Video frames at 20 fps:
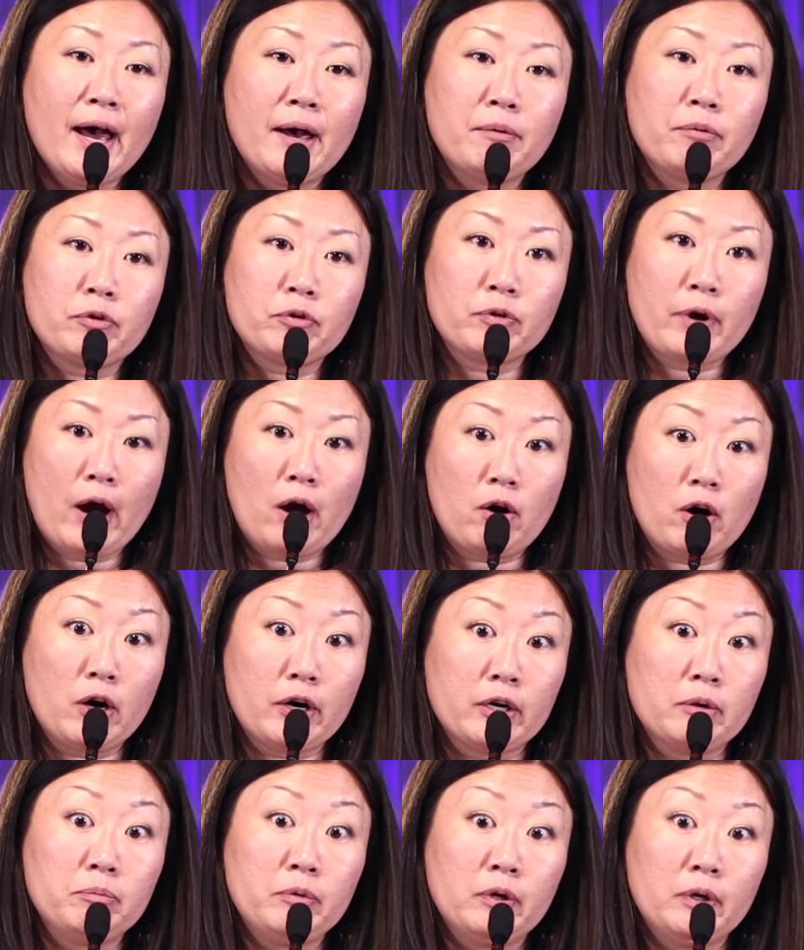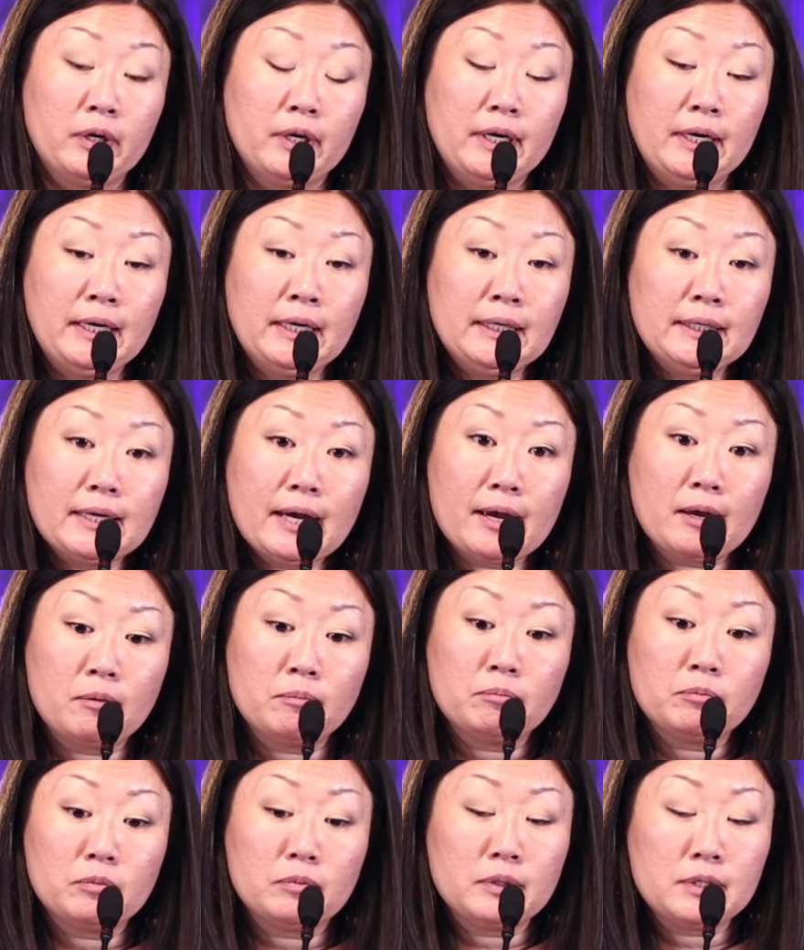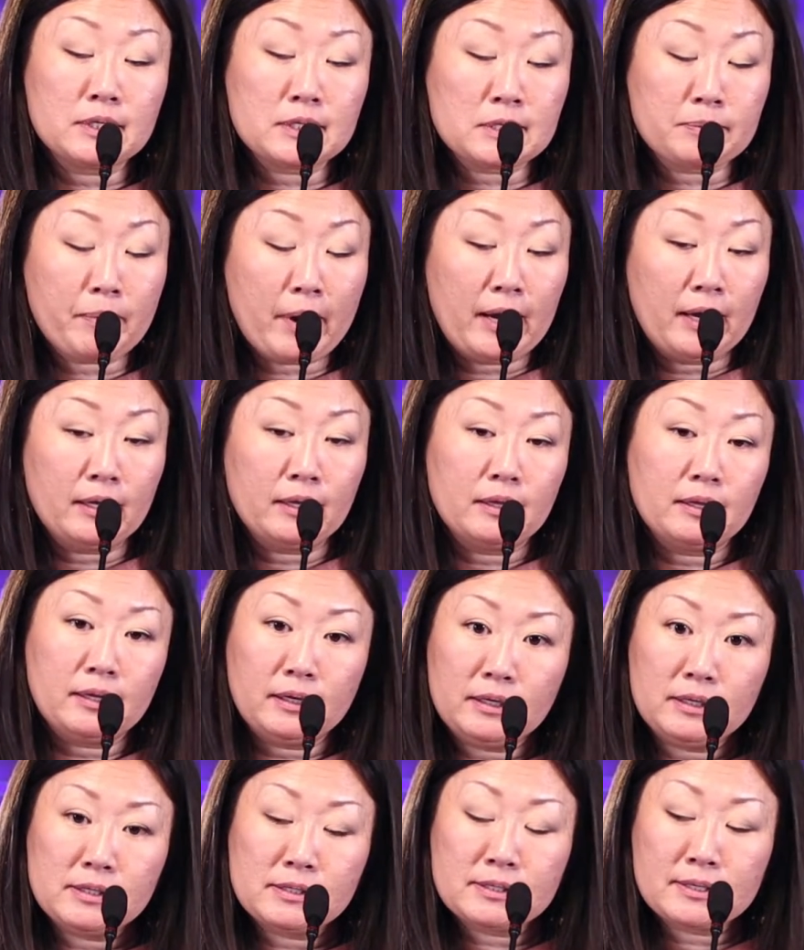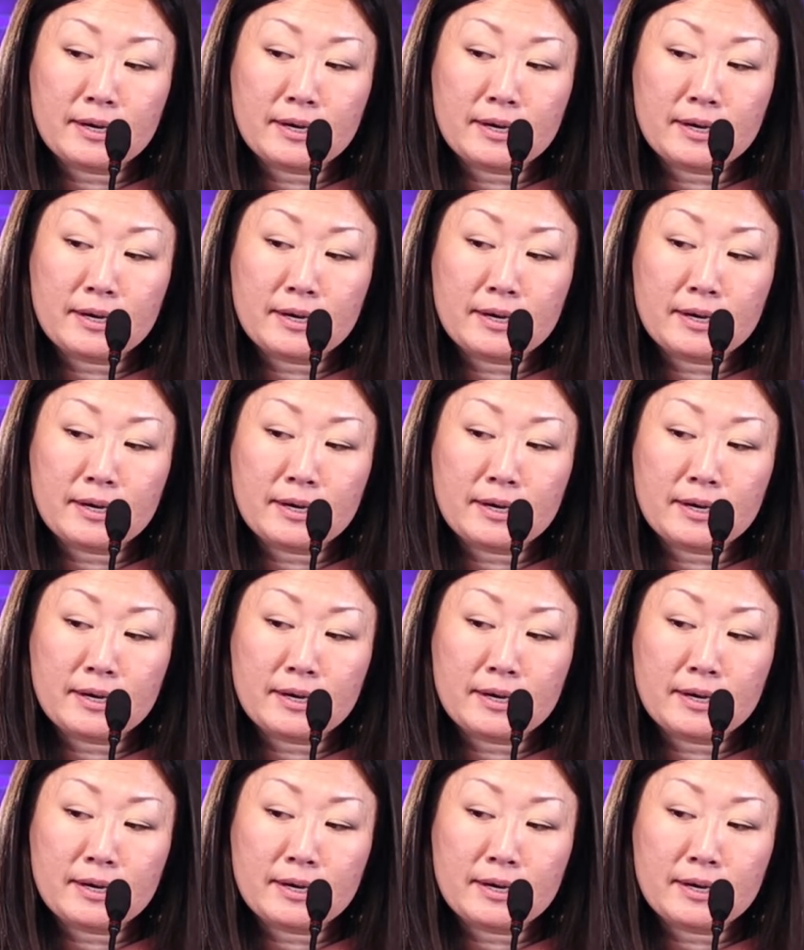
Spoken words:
throughout our community, despite these